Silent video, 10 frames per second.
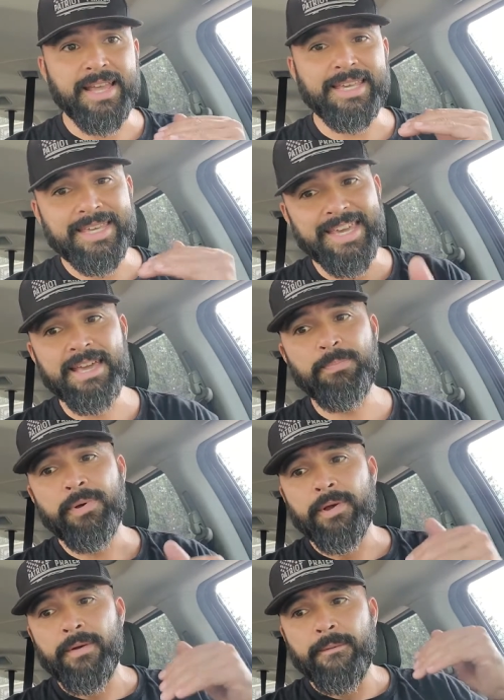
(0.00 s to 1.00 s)
keep
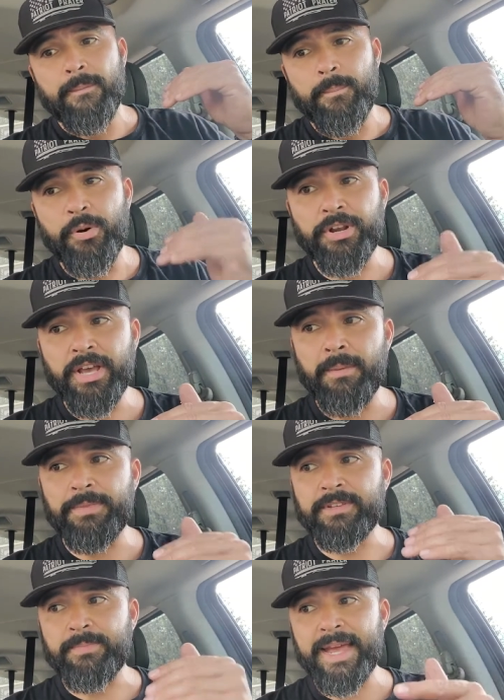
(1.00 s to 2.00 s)
putting up
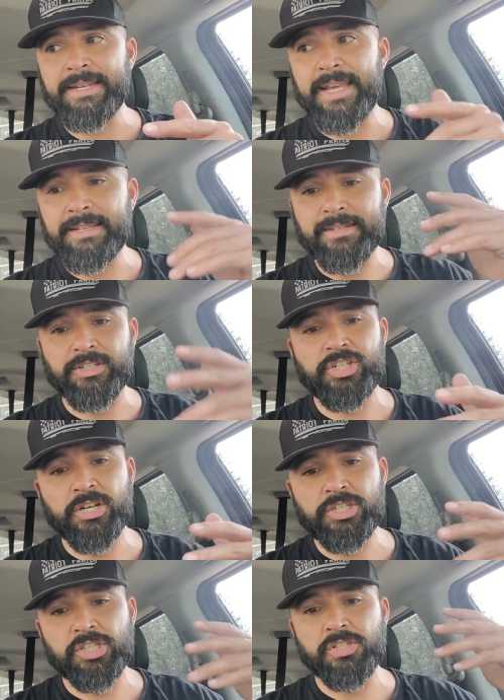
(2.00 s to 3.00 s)
these mandates,
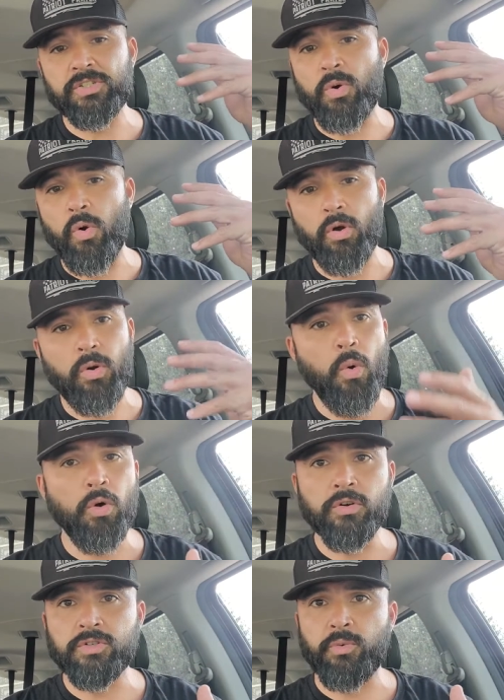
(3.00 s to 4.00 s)
injunctions, or
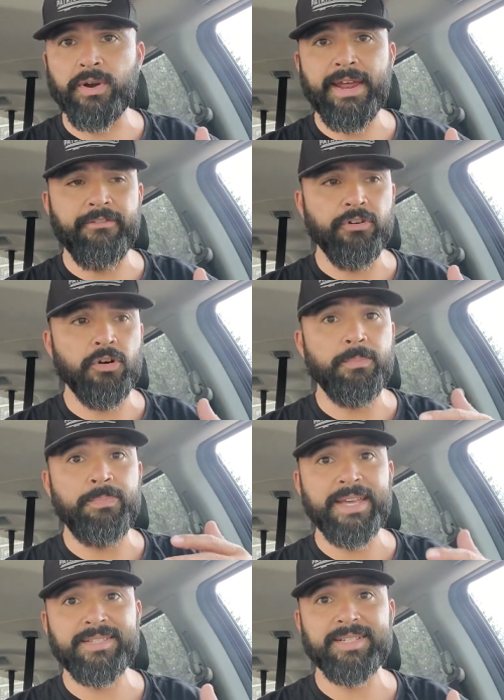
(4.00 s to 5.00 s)
orders or whatever,
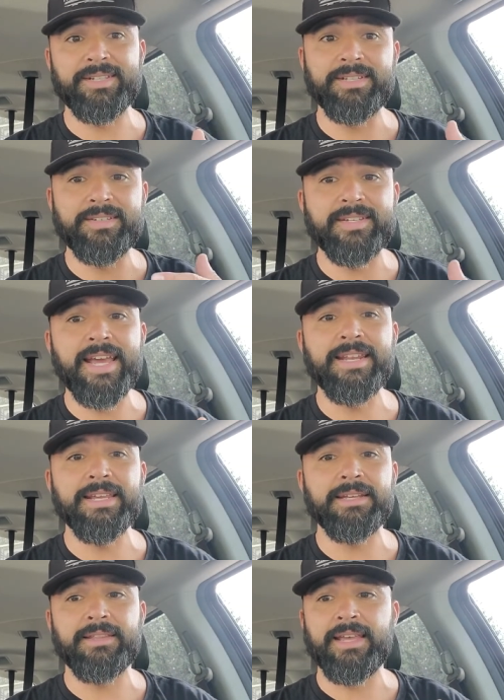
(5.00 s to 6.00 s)
basically
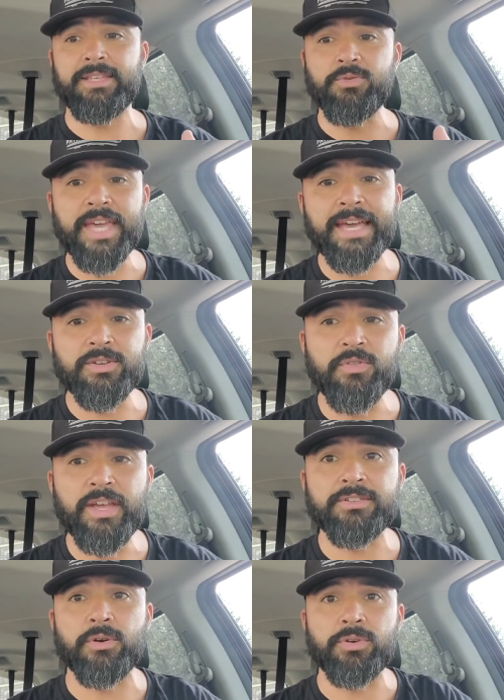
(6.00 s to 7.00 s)
stating that you can't do
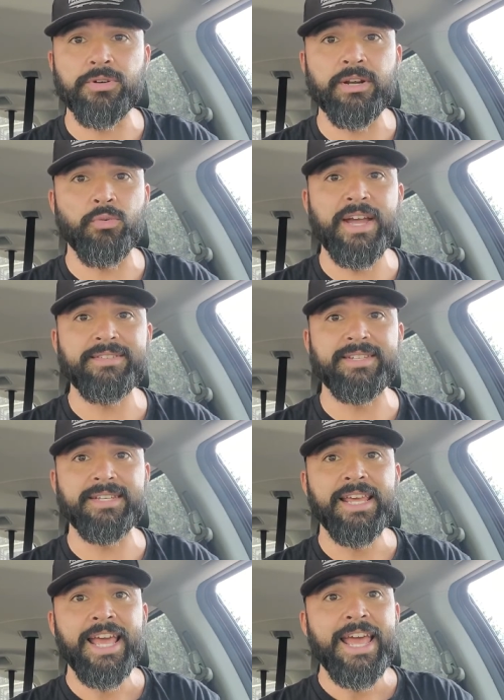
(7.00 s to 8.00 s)
this or you'll get
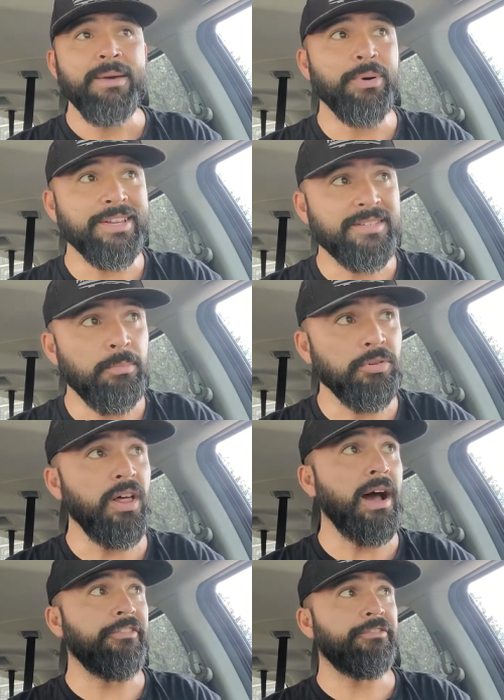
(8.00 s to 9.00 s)
arrested, but it's a
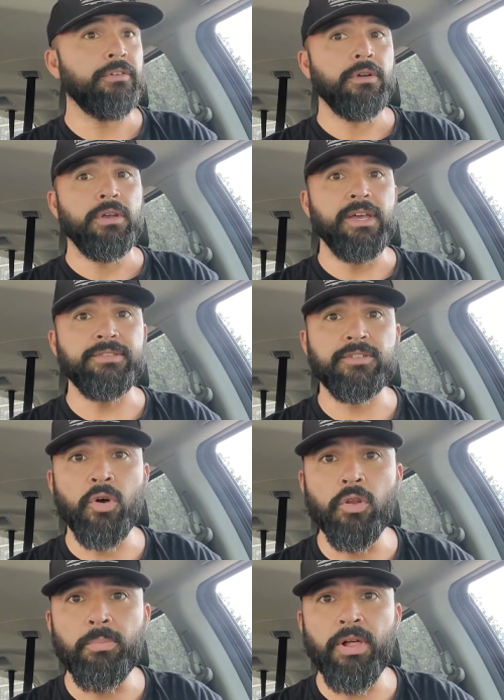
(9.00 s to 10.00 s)
bluff. It's a
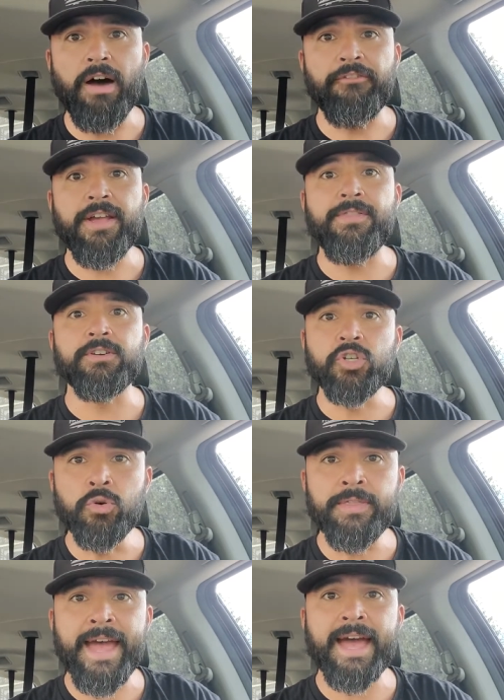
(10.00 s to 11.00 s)
total bluff. And they're
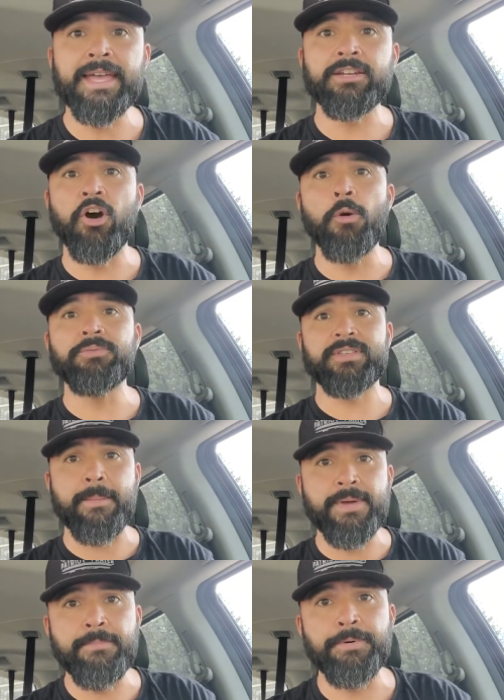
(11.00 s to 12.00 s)
doing that in hopes
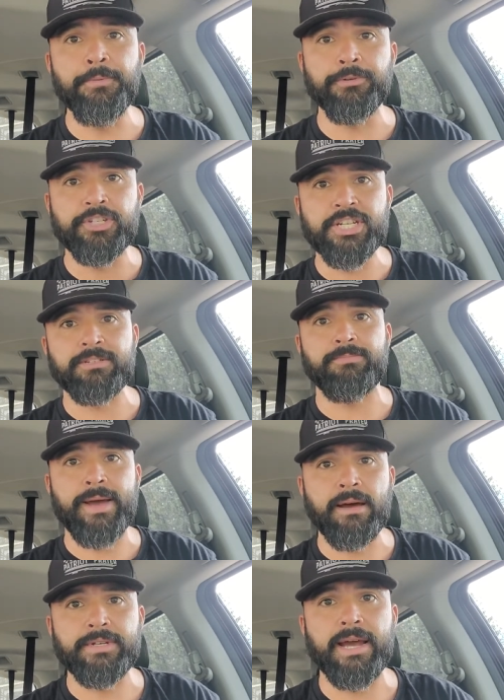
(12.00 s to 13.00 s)
that people will just
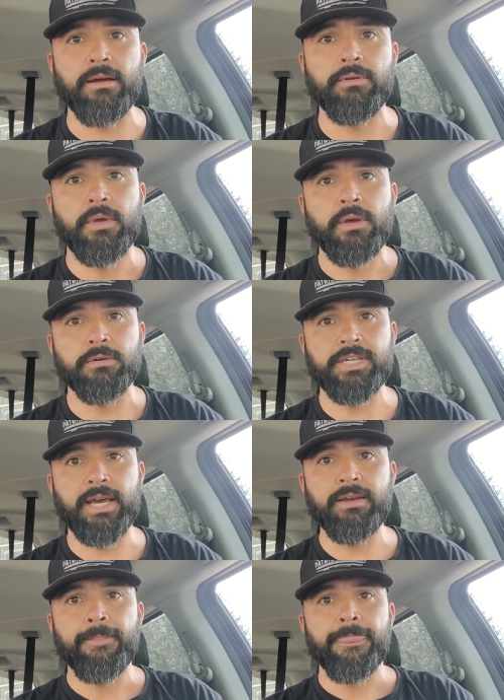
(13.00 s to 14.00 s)
bow down, okay?